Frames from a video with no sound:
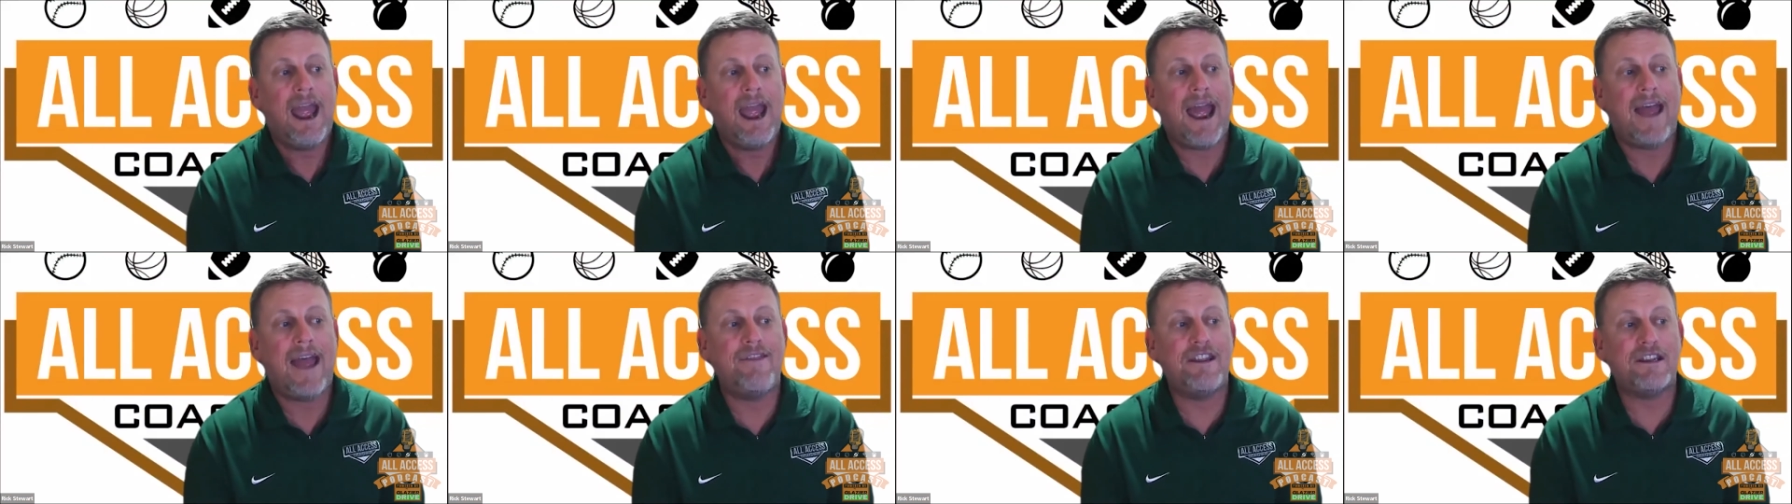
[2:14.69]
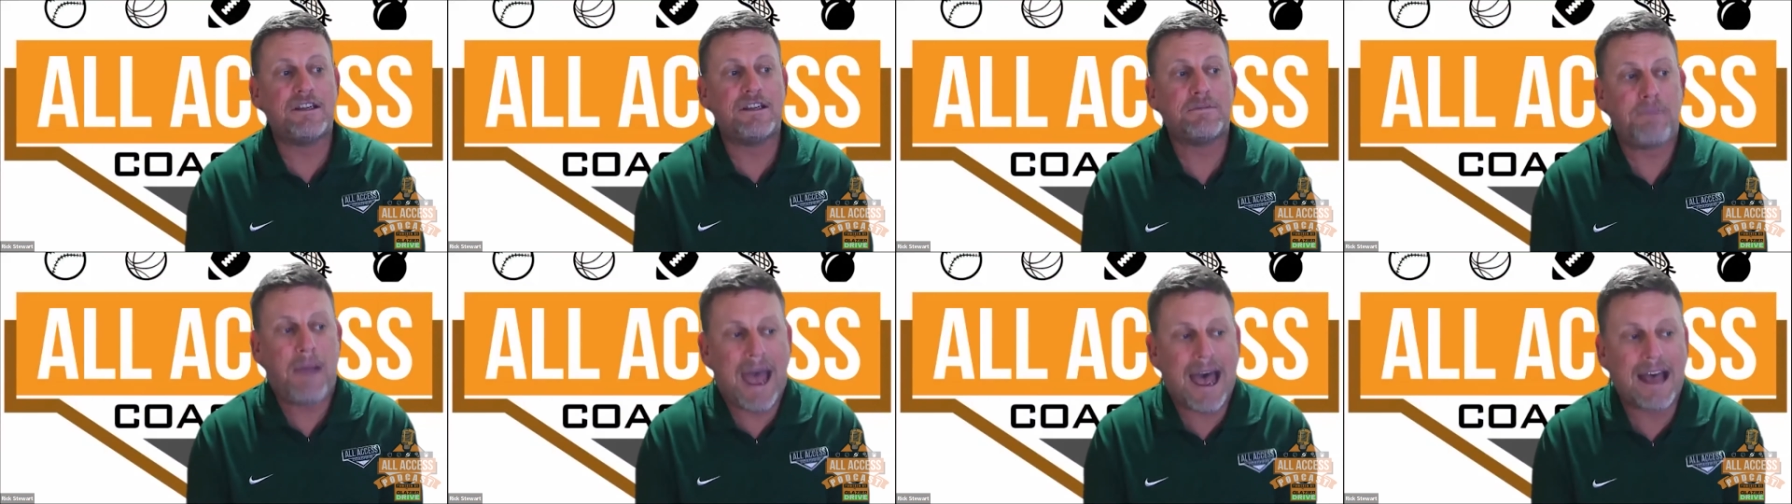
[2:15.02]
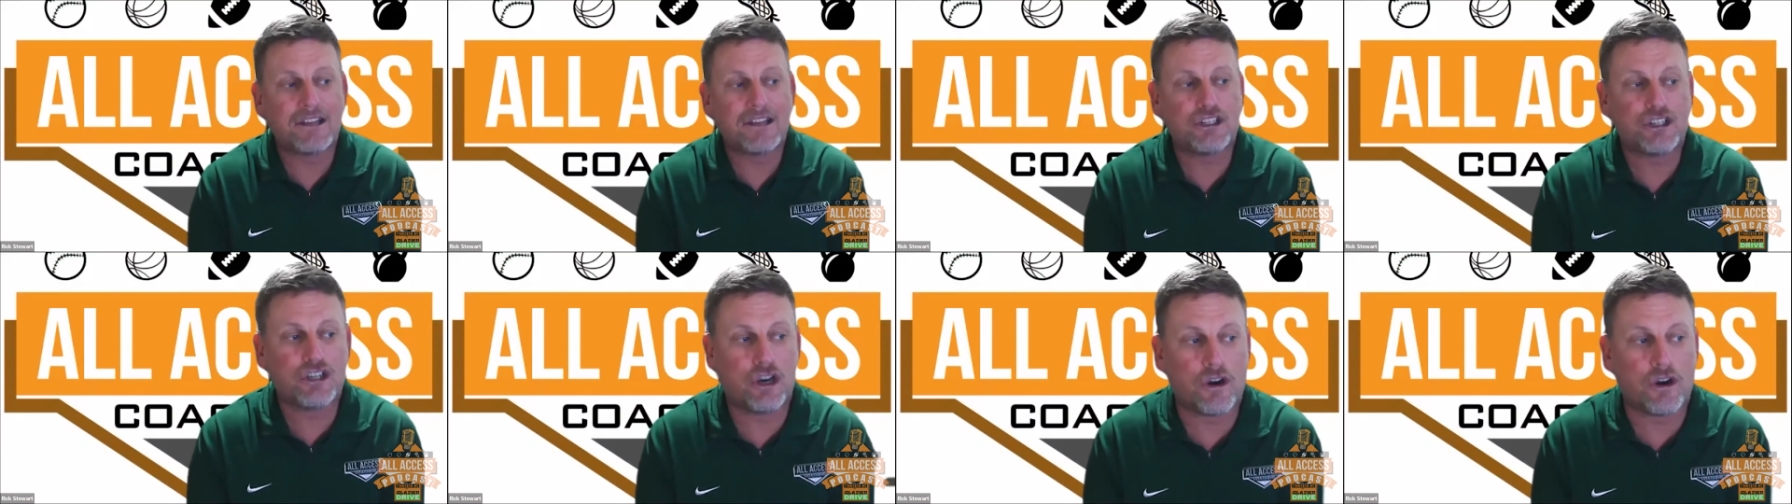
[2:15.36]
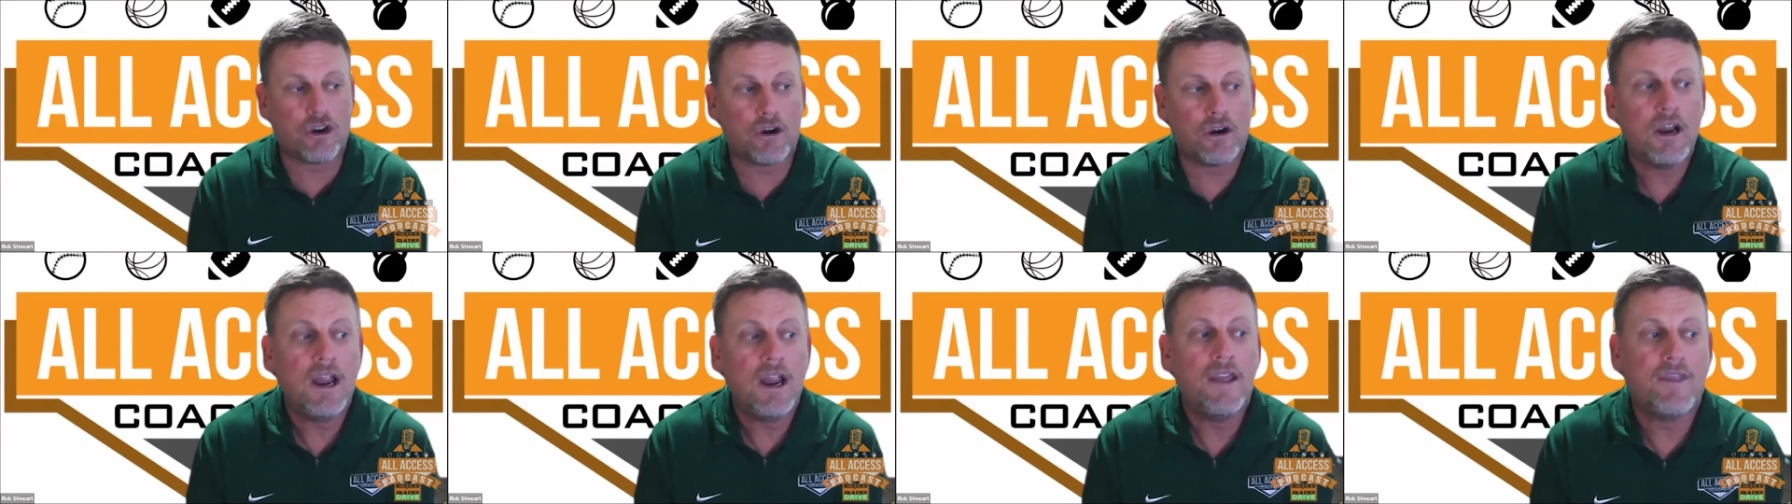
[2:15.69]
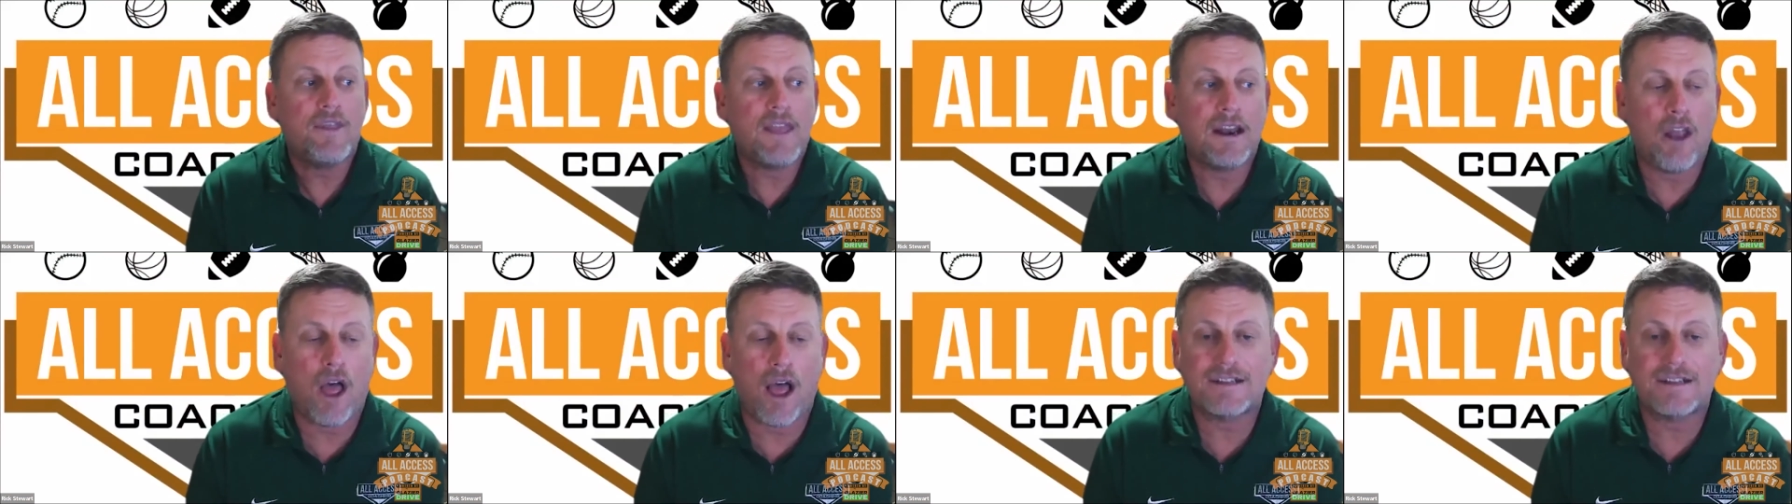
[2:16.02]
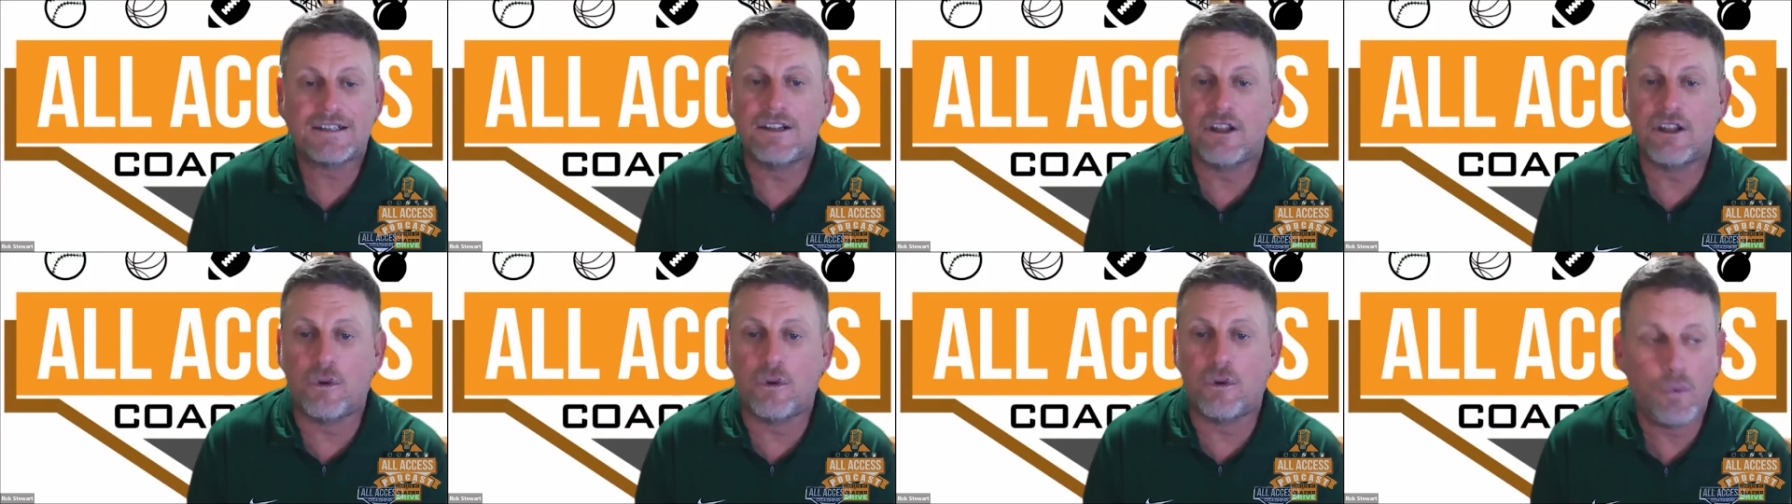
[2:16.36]
And this past year, they
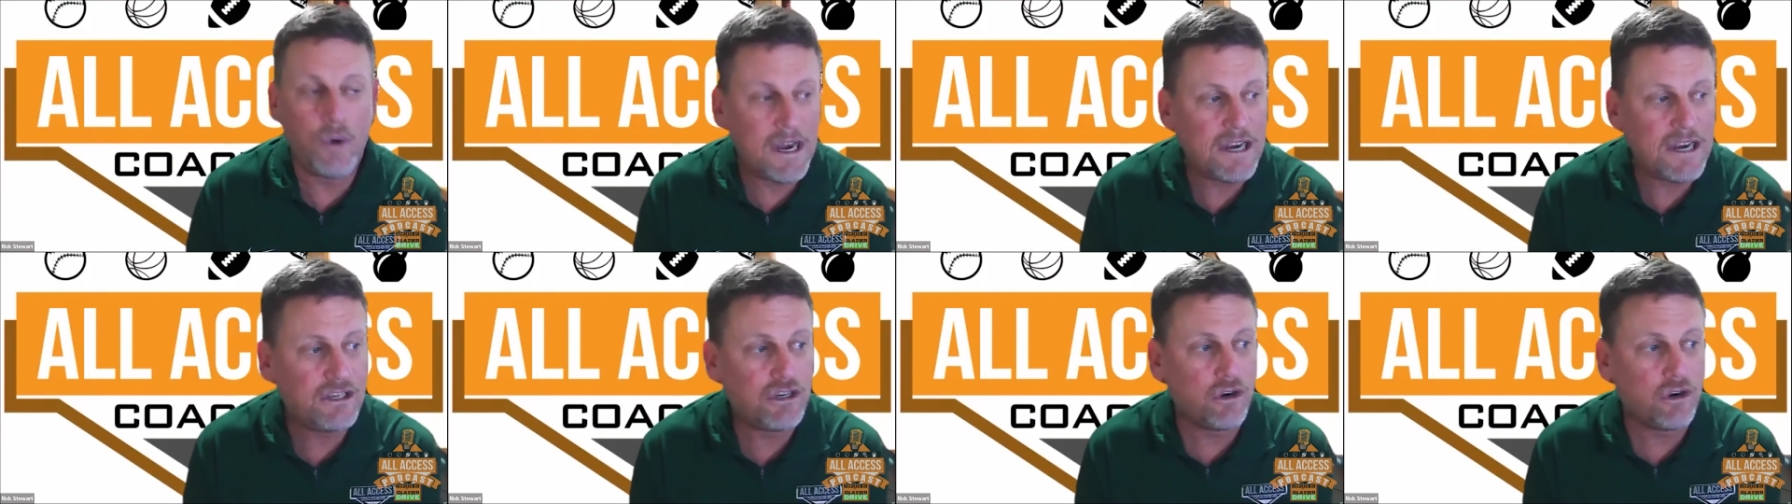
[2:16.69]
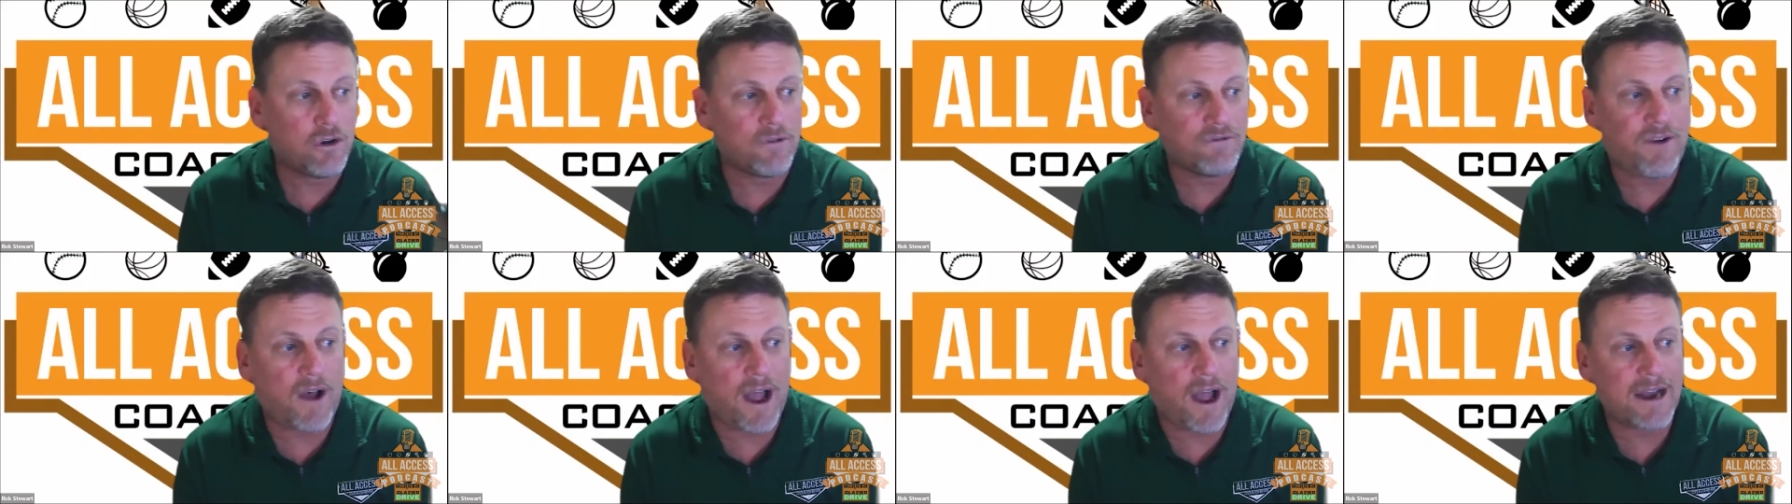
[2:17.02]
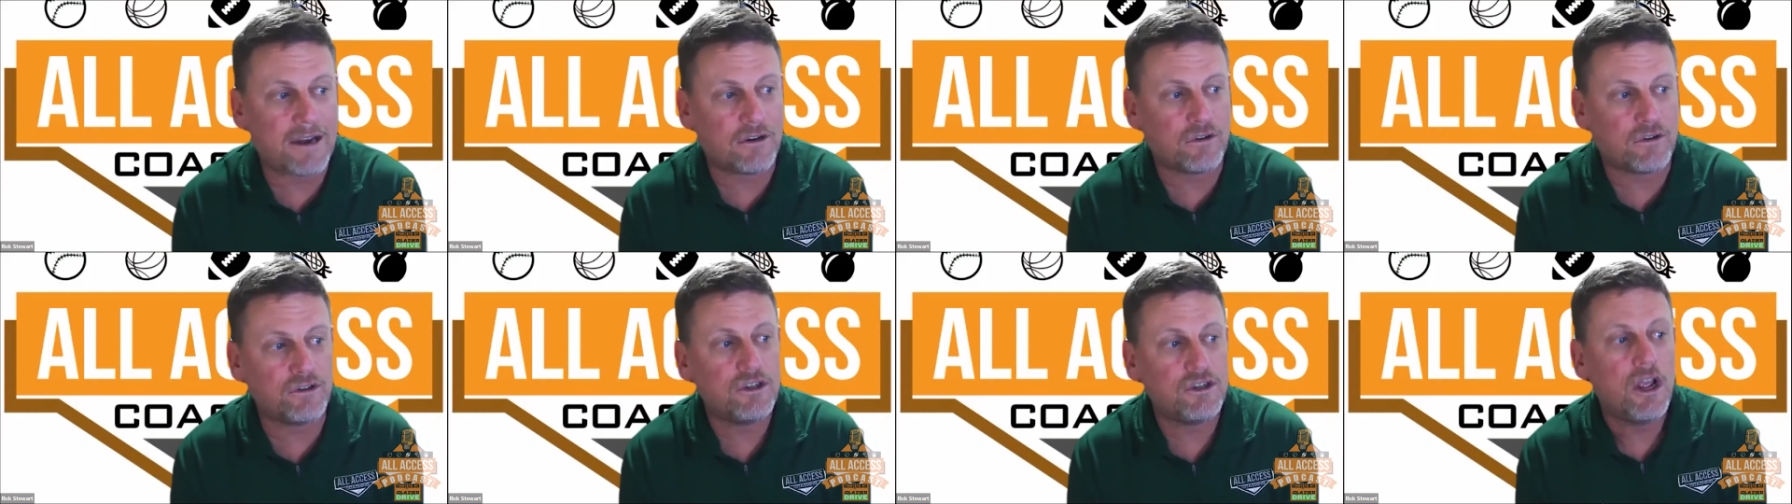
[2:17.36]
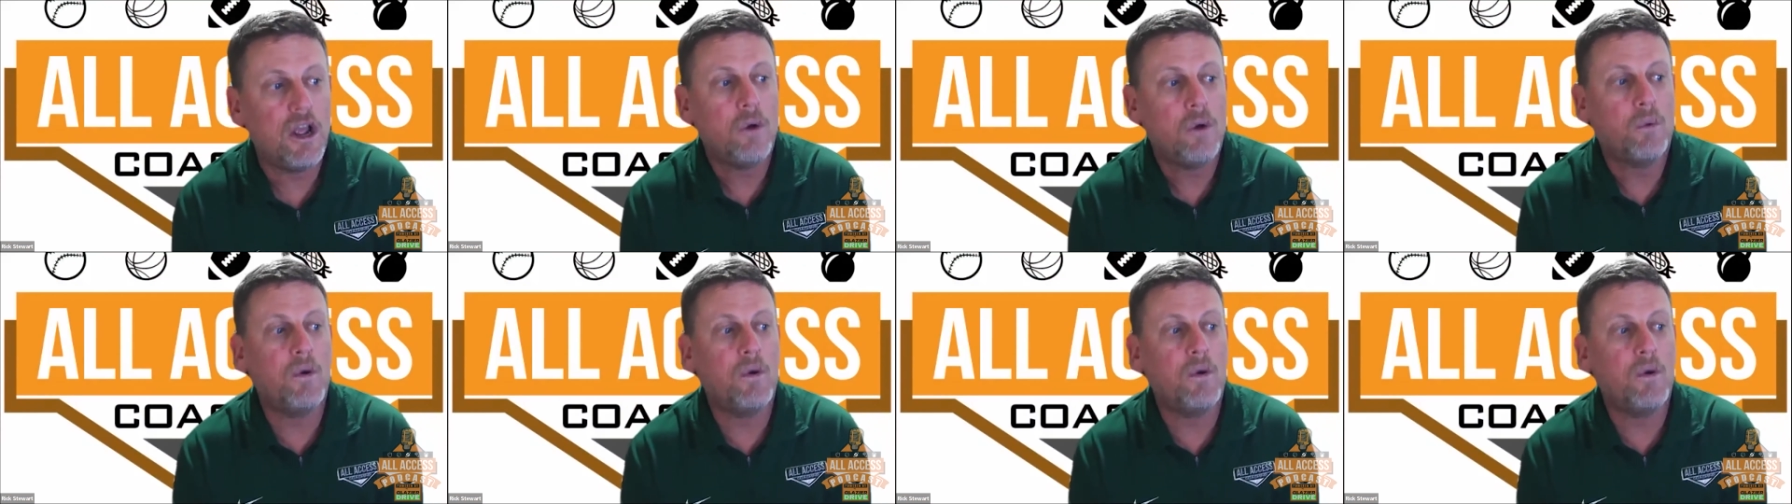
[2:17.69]
lost in the regional finals